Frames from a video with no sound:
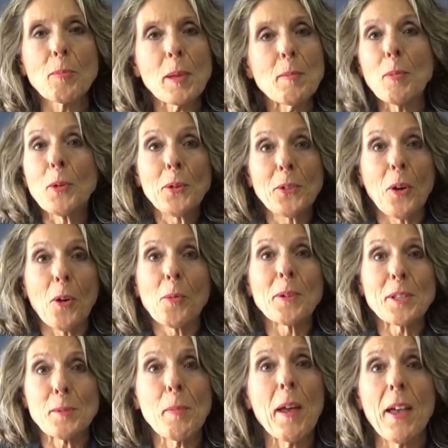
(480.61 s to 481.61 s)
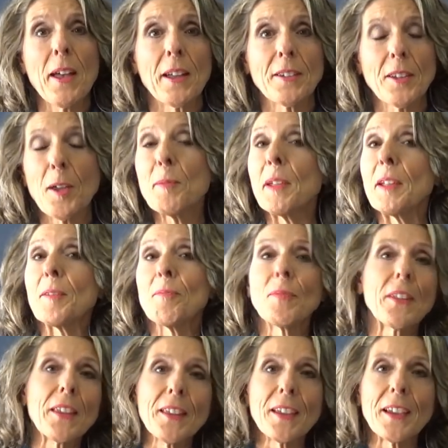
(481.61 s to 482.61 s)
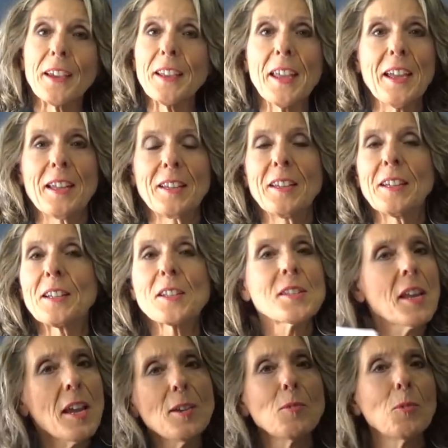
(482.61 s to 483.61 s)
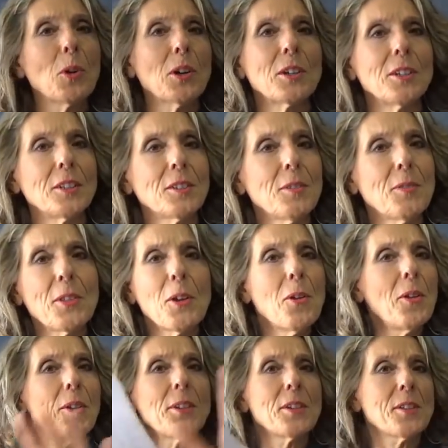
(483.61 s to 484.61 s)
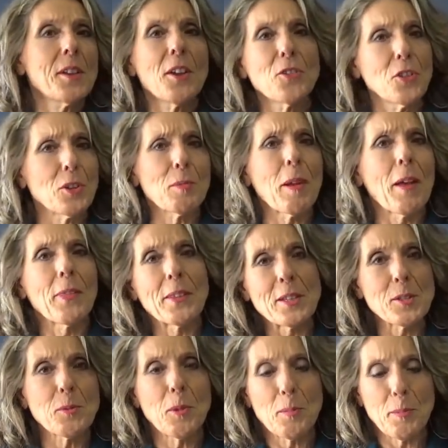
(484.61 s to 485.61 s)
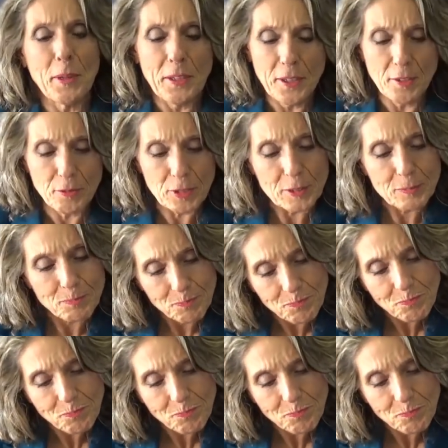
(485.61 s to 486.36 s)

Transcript: people who don't respond. I mean, Again, in a sane world, the whole discussion about this would be different.